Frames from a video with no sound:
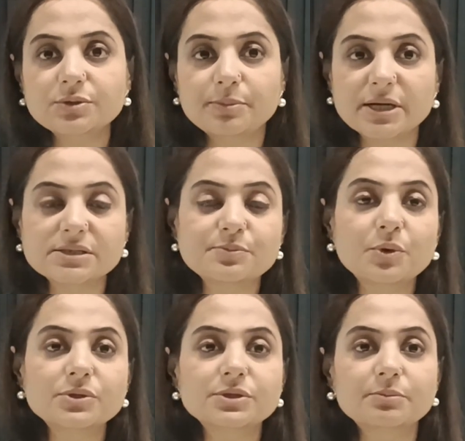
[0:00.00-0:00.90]
your
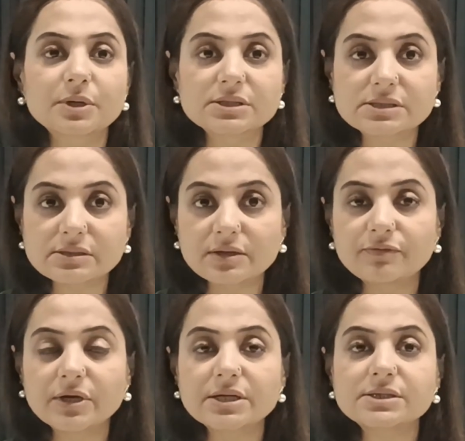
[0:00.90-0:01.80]
passport, your birth
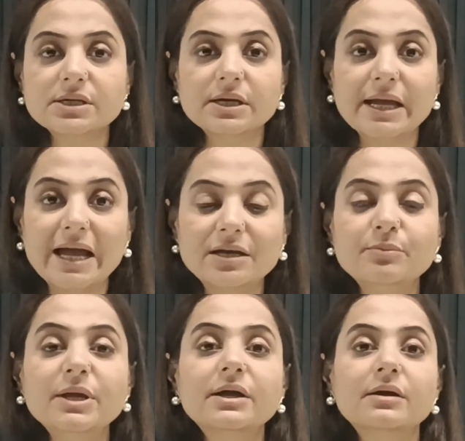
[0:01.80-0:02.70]
certificate,
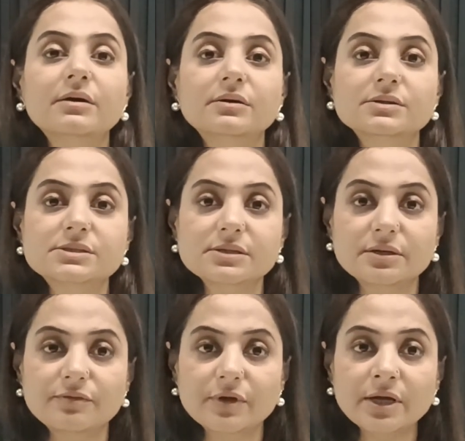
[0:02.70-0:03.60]
academic uh,
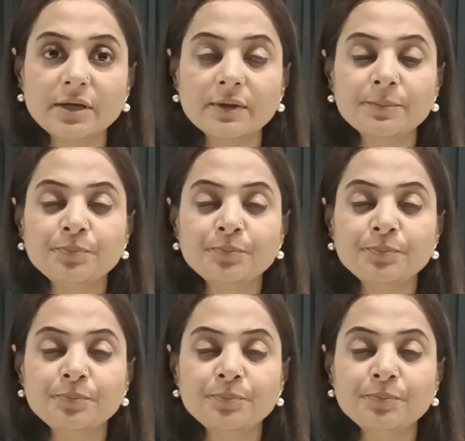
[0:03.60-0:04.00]
certificate,